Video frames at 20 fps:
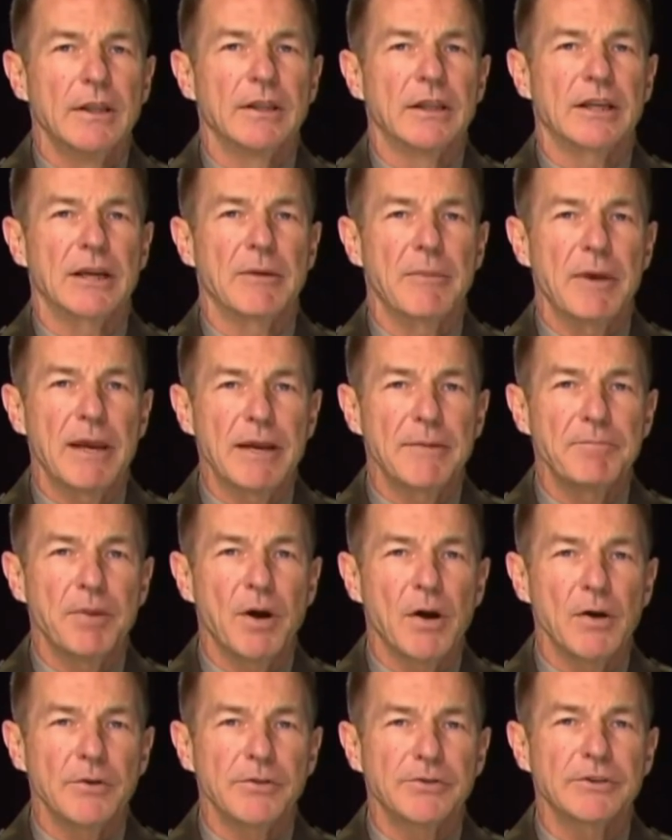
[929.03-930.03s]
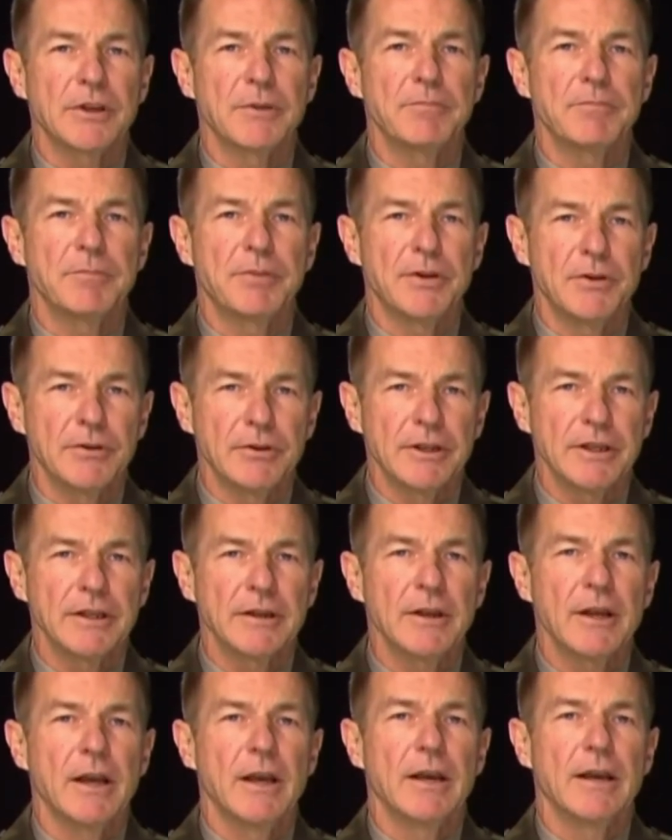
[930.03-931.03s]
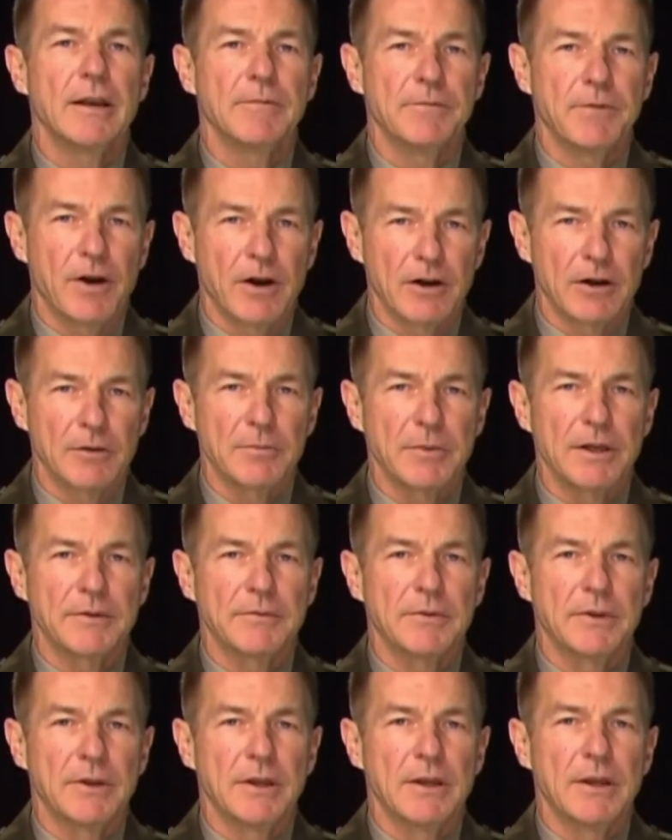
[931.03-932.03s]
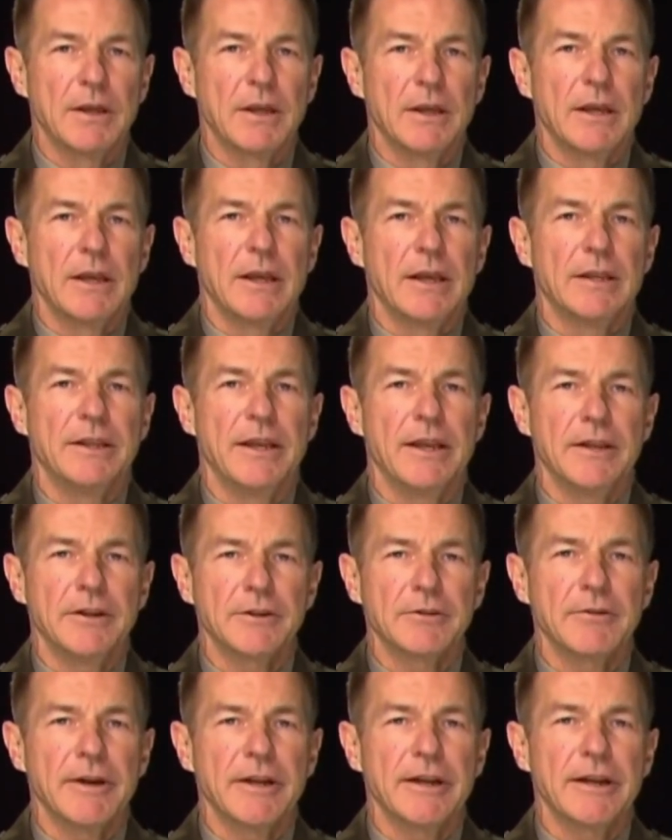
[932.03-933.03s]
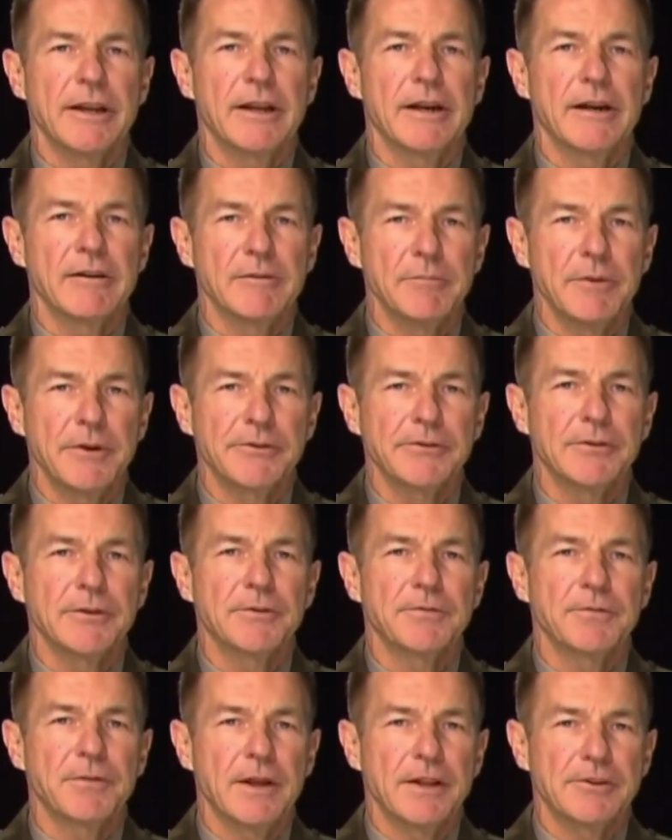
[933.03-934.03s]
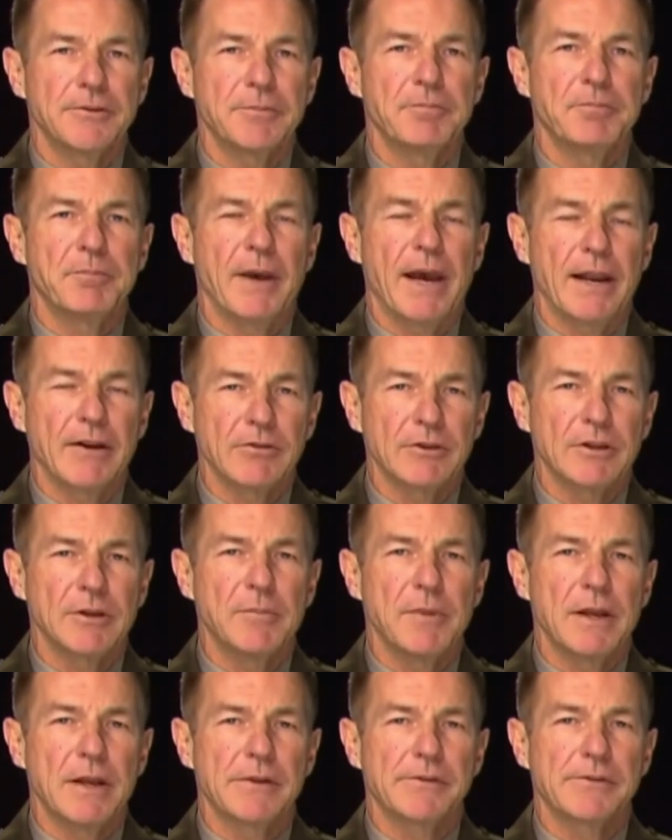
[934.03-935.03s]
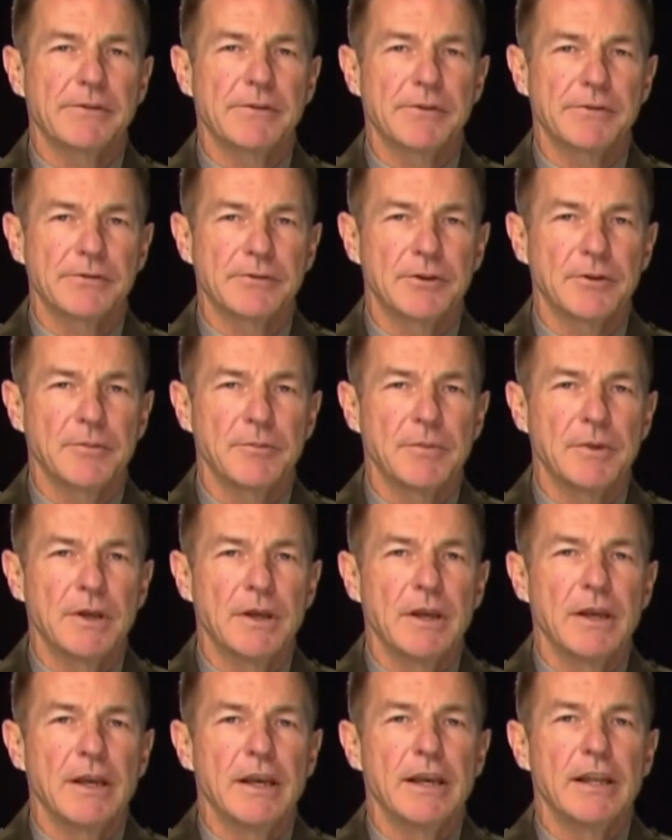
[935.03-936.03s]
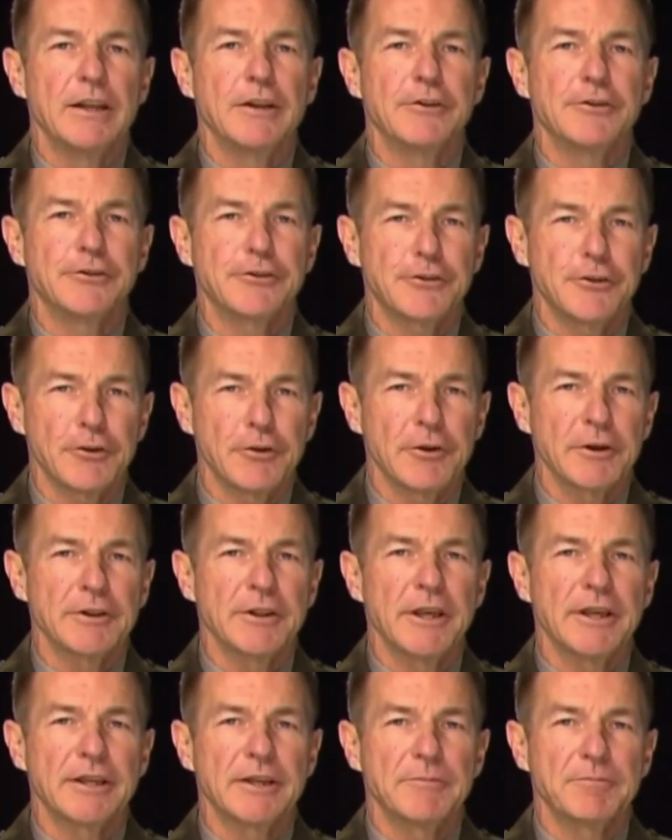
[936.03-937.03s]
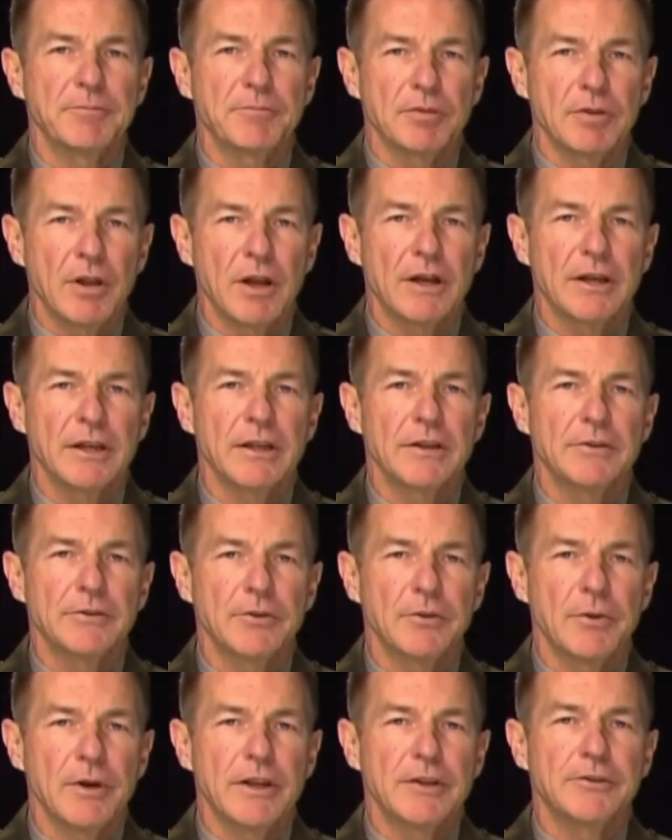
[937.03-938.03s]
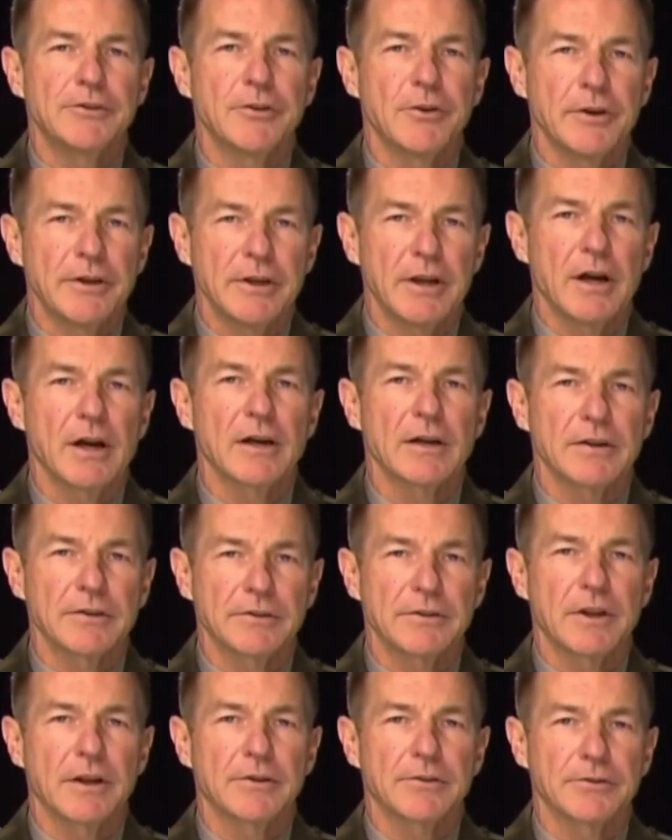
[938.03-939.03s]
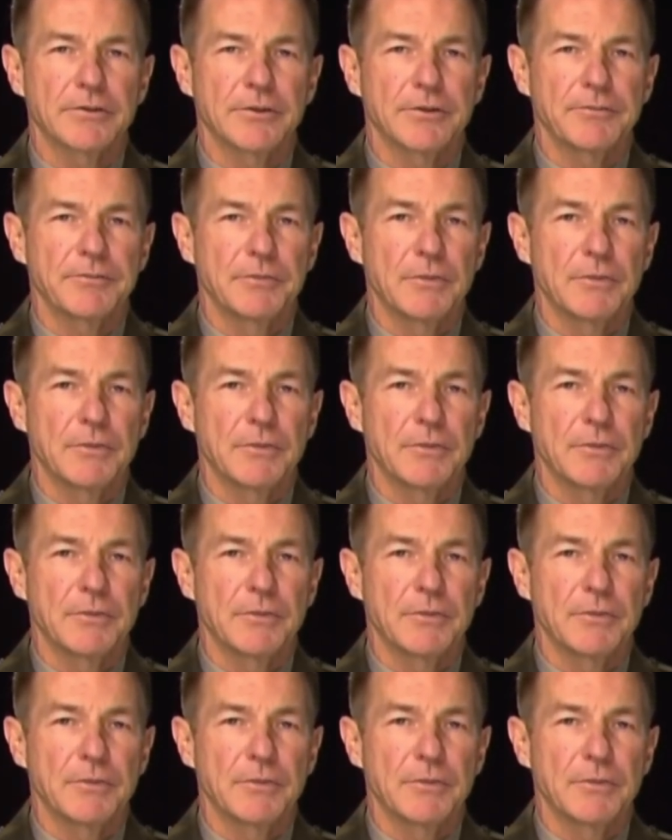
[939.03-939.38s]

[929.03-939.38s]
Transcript: the command post computing environment, and the integrated air and missile defense battle command system, and ensuring they can plug into a joint architecture.